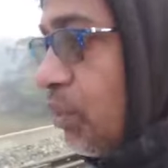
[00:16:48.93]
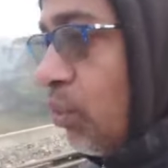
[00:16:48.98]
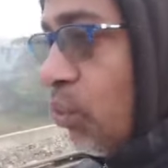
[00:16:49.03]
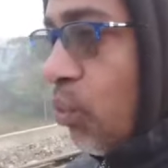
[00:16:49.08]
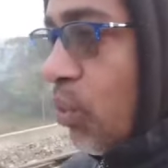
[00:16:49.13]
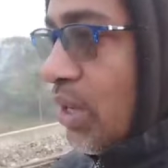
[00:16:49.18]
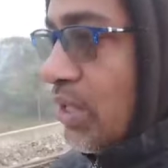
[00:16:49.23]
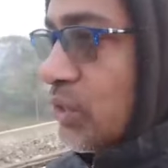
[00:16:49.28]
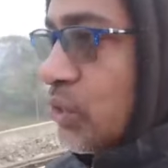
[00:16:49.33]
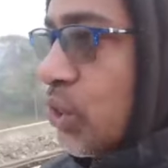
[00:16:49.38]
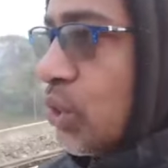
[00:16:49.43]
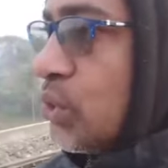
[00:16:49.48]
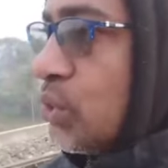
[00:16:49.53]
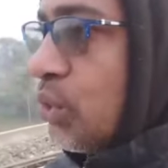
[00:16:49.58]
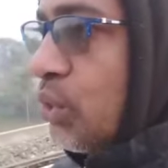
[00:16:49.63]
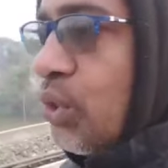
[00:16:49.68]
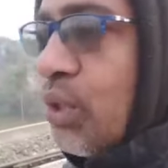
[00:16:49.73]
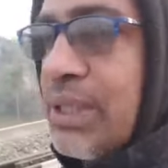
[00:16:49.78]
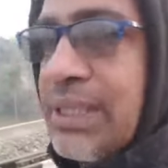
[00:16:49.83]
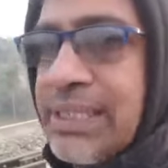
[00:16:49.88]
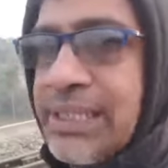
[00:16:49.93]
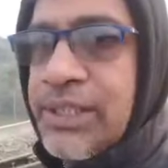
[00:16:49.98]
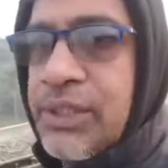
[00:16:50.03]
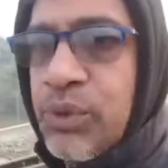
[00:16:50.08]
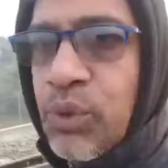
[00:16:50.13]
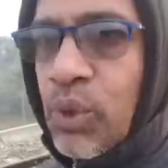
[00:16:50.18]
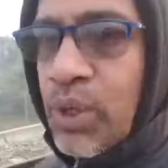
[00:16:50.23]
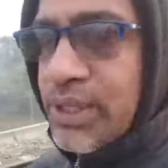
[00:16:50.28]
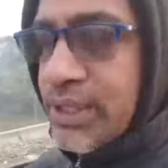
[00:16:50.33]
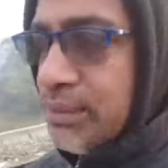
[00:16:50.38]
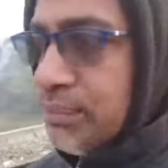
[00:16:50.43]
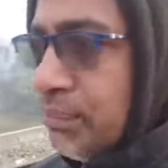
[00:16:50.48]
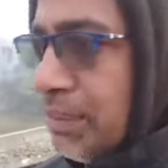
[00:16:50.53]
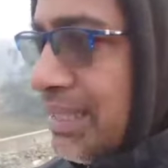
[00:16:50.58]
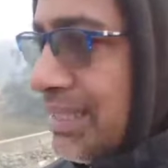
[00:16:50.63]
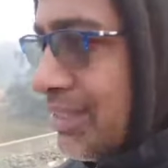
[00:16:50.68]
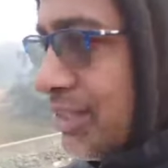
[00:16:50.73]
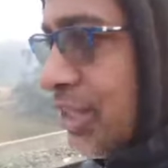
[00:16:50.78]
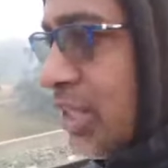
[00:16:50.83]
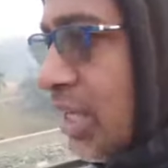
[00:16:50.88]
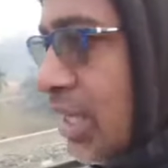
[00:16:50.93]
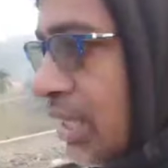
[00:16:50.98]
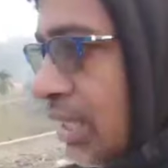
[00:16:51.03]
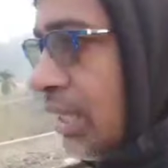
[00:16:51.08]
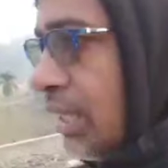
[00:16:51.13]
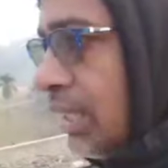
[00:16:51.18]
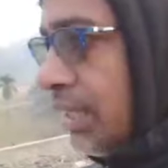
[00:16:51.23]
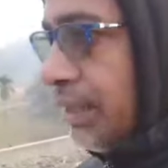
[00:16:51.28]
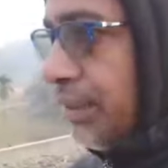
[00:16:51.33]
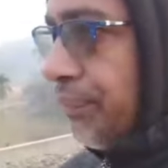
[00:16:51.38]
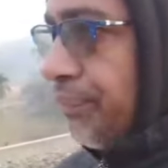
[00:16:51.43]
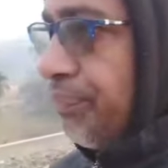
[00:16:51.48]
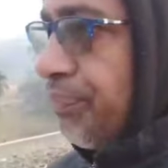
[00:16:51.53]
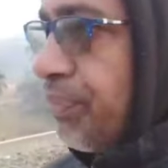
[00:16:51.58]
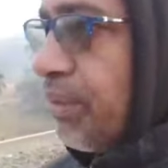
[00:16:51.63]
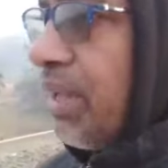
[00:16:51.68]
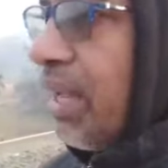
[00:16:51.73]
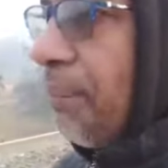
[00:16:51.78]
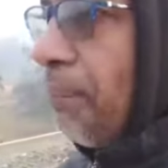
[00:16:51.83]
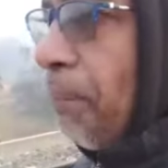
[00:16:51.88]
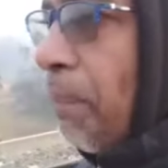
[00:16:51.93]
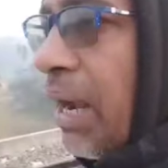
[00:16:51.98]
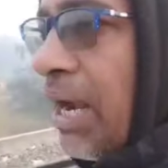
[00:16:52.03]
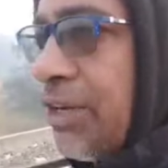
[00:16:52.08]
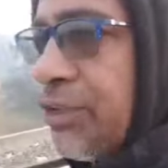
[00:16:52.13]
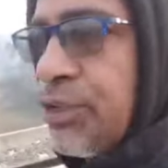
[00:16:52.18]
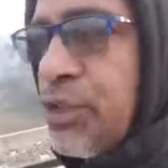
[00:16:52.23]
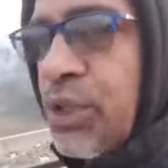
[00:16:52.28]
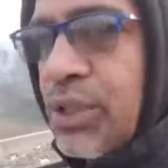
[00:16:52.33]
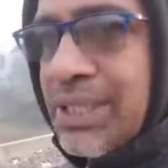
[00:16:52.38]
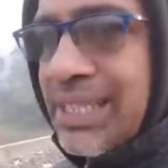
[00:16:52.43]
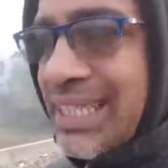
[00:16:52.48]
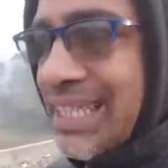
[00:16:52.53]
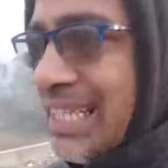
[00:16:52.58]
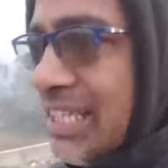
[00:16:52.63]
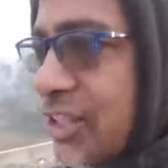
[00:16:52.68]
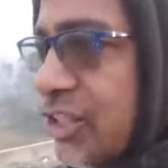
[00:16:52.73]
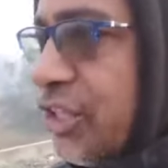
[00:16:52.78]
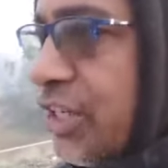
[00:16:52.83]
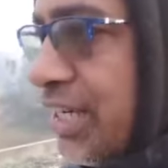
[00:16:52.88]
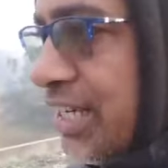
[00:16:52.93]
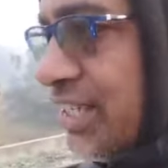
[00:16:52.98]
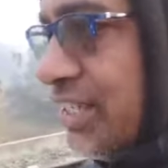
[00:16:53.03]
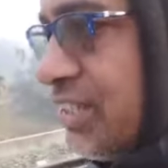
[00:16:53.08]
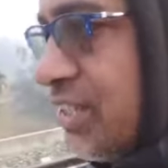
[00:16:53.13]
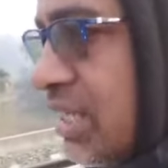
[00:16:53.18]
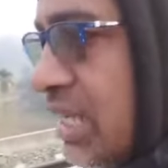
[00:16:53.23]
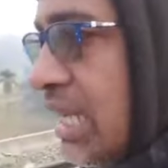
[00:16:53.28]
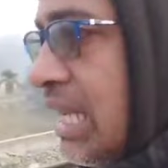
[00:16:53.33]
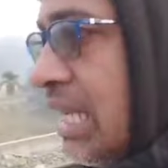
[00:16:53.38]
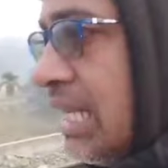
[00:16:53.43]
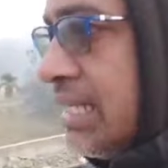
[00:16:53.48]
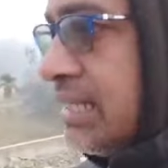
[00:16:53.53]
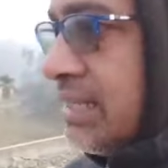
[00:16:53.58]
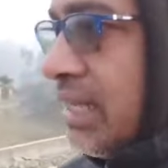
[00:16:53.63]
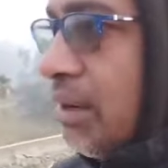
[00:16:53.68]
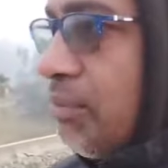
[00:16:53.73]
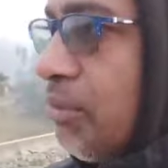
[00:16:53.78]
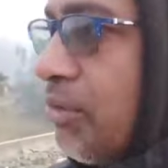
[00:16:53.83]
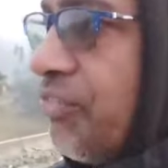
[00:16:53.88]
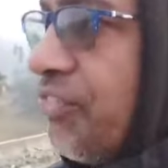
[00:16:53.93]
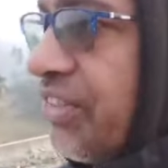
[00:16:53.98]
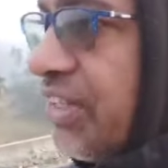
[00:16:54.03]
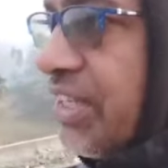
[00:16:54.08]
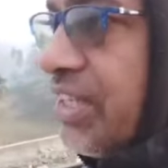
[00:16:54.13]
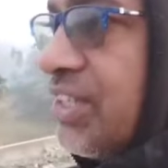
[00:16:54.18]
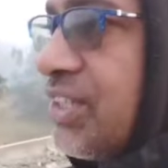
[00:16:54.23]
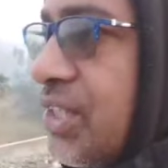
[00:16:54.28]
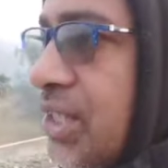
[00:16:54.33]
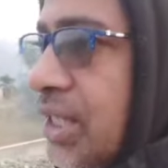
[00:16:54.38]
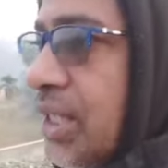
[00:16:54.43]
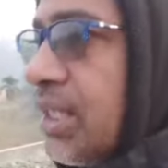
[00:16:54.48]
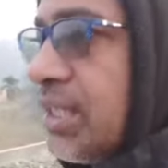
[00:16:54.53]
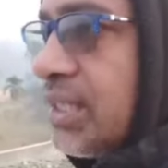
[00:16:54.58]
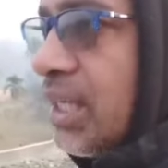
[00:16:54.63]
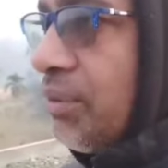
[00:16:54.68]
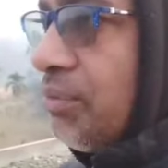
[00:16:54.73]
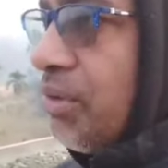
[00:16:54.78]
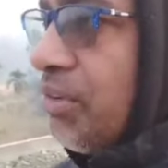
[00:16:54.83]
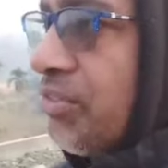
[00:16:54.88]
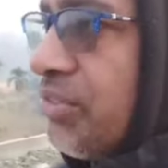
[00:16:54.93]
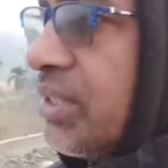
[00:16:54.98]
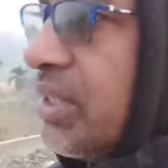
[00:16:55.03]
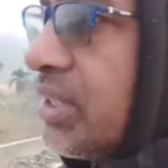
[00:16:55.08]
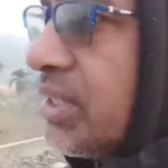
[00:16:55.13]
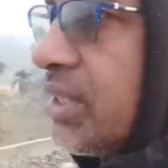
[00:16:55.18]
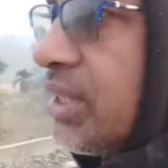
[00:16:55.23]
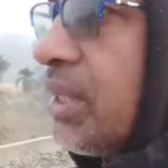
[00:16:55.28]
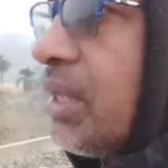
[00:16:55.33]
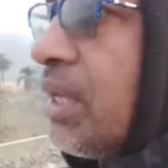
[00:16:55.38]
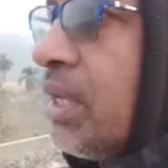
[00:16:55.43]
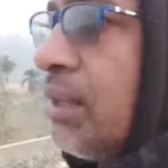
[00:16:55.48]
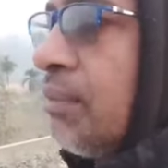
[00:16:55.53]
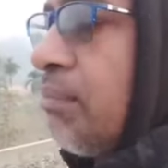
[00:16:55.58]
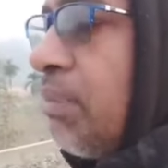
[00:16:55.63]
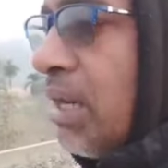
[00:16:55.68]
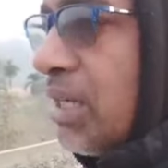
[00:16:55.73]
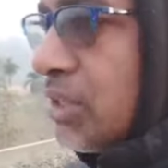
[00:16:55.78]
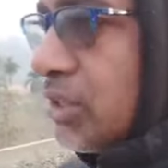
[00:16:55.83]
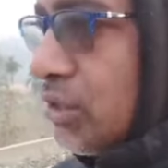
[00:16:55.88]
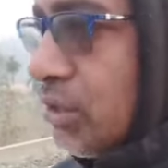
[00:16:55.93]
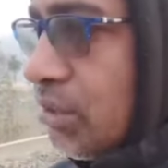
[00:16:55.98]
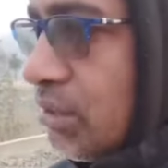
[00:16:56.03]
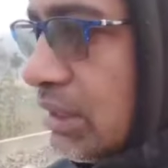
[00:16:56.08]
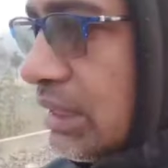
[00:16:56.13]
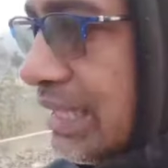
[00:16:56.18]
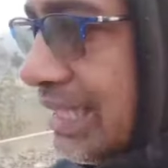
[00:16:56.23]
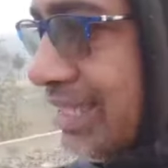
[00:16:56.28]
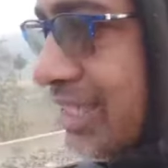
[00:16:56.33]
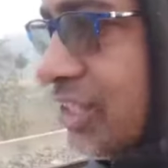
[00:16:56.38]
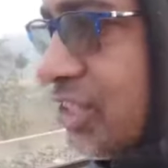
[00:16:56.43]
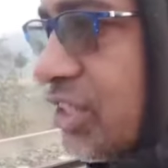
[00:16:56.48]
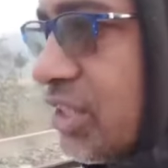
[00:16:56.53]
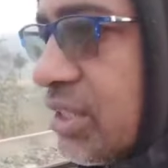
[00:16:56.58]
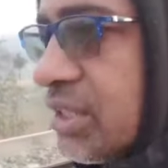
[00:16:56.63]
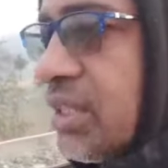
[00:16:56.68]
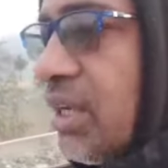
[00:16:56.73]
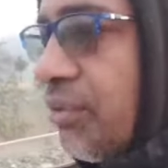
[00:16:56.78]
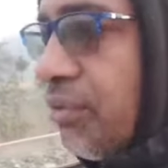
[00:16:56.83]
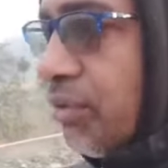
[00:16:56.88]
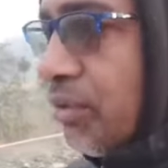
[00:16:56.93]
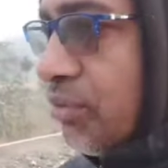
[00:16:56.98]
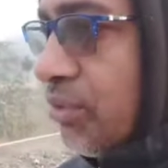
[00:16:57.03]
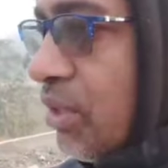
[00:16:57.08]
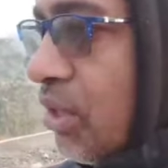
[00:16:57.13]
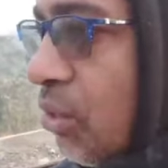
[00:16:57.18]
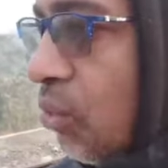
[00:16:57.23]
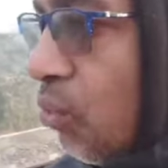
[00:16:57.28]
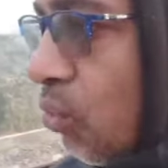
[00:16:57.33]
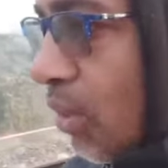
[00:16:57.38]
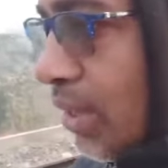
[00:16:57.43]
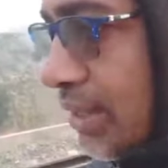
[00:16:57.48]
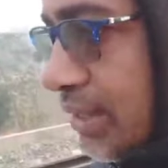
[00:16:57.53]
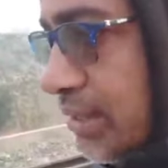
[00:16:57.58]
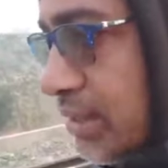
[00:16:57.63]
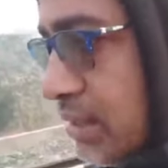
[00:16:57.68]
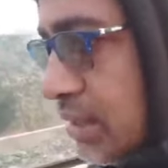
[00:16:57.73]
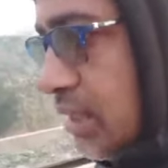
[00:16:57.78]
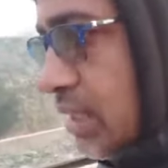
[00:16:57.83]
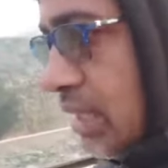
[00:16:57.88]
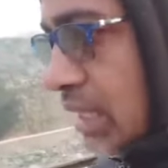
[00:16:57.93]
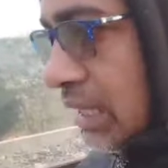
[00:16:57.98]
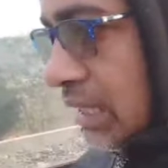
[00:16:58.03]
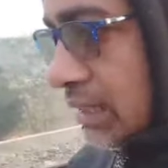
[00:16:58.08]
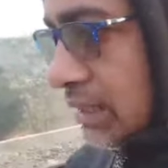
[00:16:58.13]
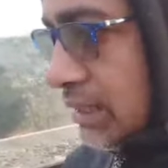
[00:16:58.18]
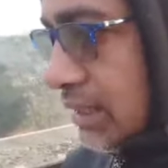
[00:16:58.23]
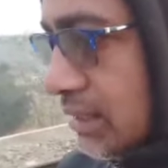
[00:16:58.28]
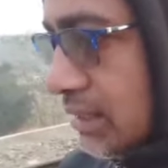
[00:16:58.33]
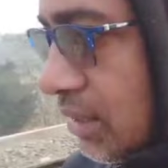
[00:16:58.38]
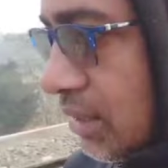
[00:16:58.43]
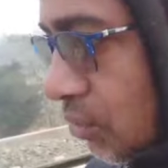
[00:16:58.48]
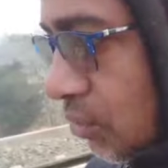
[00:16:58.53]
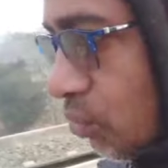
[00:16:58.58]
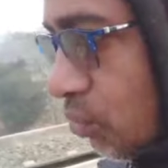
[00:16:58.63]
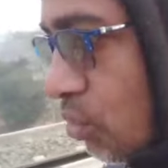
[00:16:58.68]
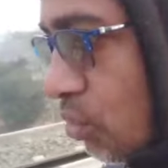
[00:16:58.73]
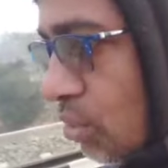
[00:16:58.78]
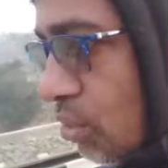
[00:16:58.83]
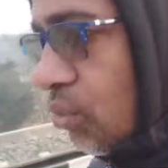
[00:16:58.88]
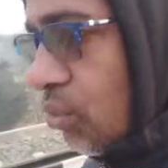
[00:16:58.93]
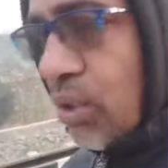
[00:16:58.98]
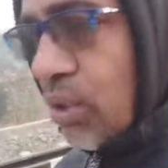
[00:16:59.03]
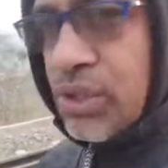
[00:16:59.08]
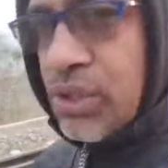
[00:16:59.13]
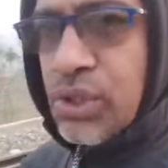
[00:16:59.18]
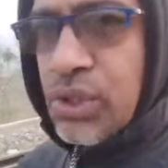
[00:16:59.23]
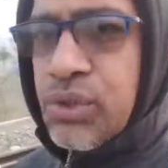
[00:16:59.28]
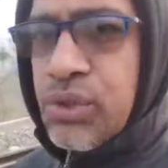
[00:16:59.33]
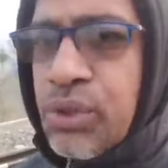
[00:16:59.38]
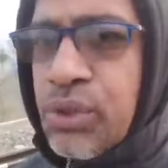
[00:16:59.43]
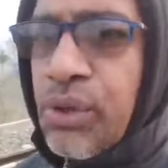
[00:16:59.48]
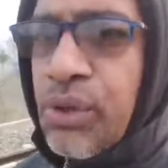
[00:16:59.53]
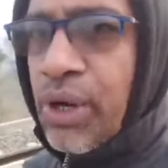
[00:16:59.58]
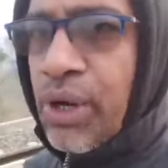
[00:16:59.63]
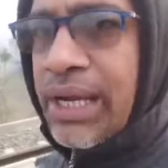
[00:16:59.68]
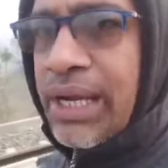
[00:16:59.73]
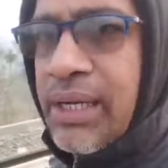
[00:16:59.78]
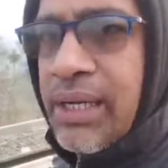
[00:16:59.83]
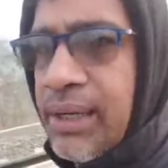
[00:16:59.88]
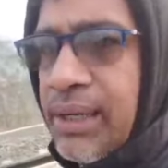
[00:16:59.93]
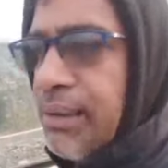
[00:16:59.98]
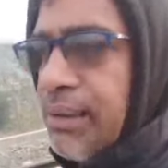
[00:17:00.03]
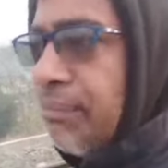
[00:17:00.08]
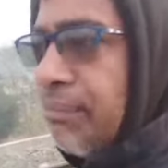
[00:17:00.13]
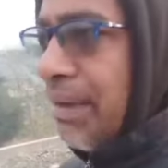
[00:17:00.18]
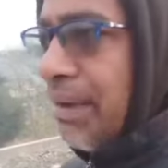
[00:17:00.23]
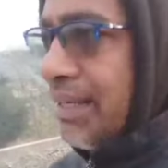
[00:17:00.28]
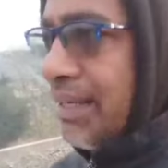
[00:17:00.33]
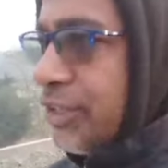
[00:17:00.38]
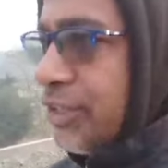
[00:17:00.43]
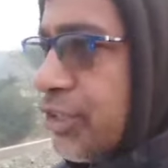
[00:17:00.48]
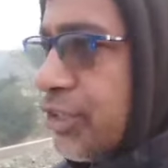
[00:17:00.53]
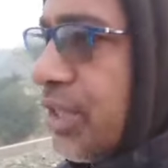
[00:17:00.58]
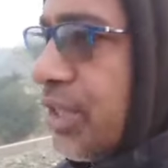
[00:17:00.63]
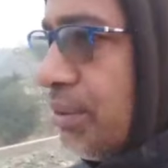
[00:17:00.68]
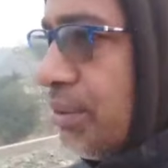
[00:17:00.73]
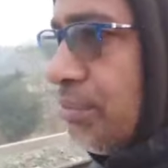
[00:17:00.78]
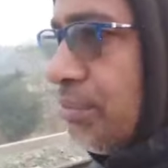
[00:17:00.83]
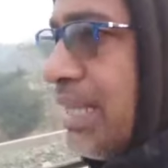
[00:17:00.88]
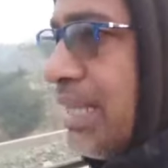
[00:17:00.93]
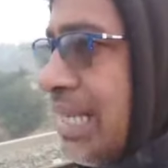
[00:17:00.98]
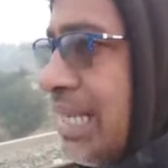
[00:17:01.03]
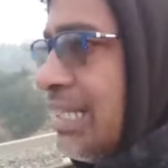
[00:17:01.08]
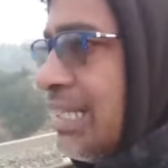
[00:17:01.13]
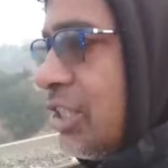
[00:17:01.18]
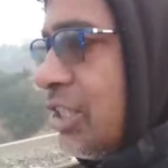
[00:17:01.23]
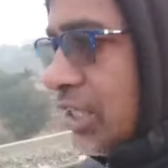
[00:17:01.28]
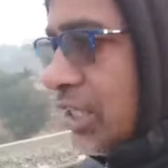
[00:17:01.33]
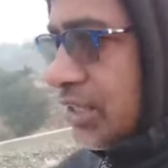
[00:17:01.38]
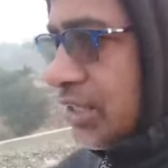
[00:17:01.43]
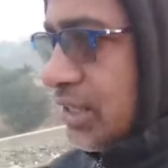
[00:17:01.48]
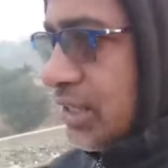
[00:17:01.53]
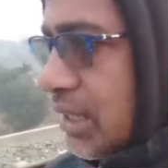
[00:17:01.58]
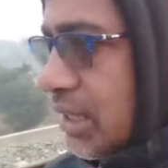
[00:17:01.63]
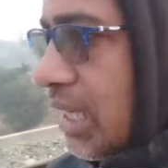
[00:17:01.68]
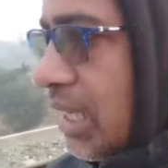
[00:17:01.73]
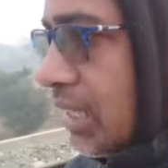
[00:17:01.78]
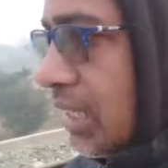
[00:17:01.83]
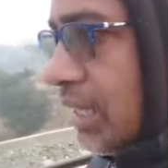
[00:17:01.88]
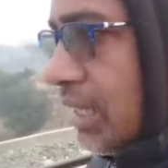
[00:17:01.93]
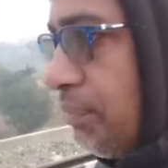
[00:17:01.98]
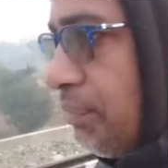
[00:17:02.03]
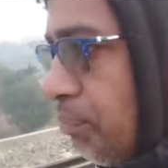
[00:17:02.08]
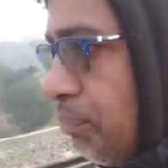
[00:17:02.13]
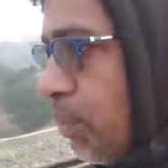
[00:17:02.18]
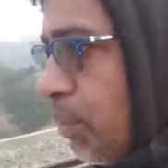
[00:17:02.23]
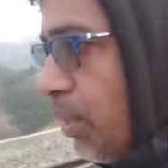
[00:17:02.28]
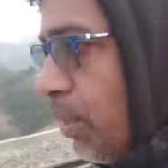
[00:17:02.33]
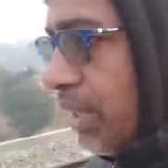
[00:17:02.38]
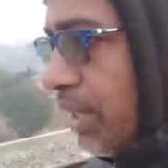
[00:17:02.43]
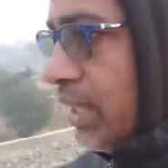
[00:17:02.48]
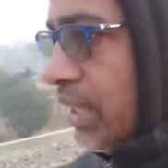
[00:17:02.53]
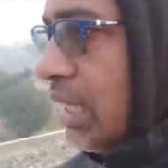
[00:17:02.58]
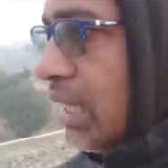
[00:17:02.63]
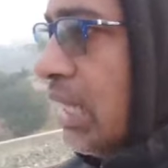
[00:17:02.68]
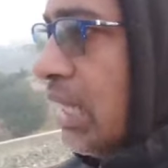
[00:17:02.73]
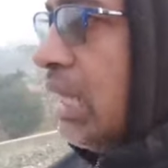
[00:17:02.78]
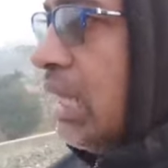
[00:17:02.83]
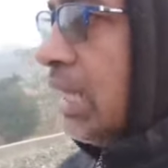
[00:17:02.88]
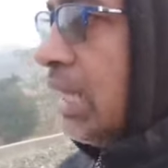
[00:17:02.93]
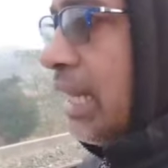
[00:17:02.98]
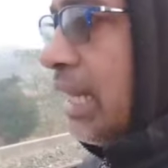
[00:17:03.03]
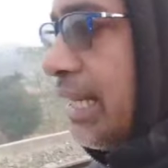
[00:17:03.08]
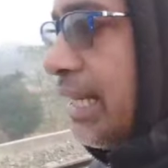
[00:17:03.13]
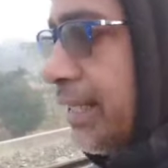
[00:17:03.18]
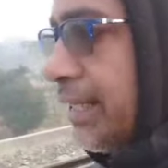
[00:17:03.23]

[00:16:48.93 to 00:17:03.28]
words also. These words means a person. It needs some of things. Some of things person needs some of words. These are words also. You can make this some sentences like a boy, like